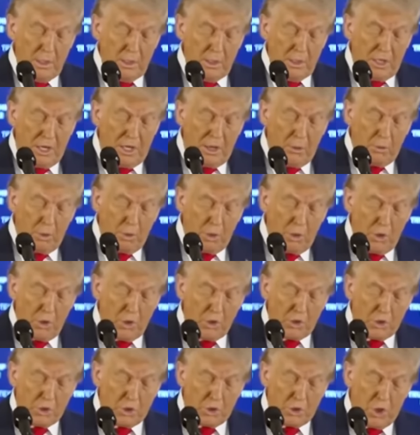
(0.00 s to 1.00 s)
Today we're
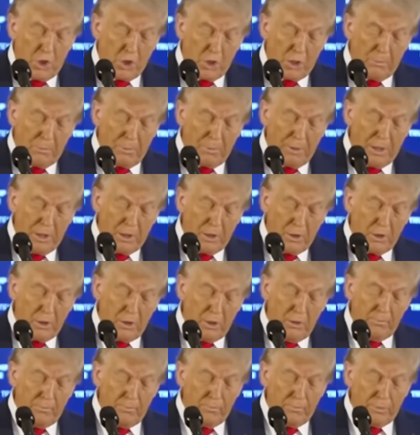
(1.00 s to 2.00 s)
going to talk
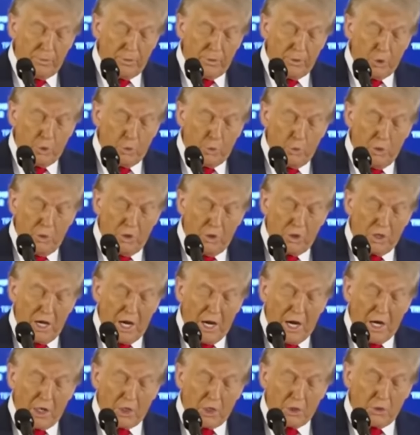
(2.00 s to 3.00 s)
about the real
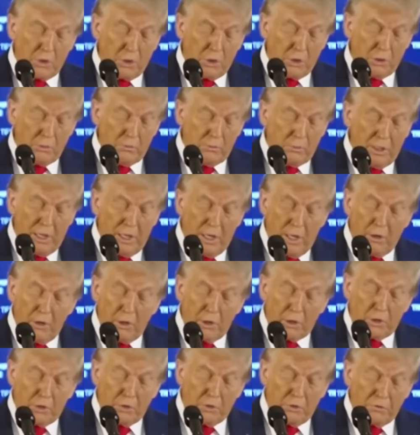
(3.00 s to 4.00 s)

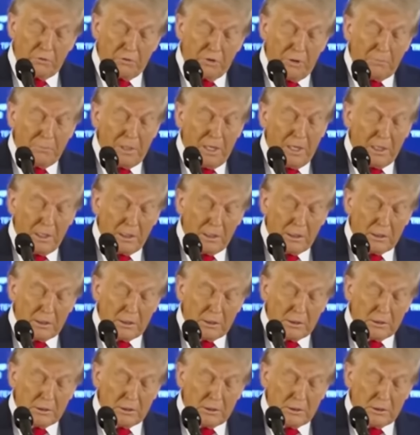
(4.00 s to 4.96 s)
character of Kamala,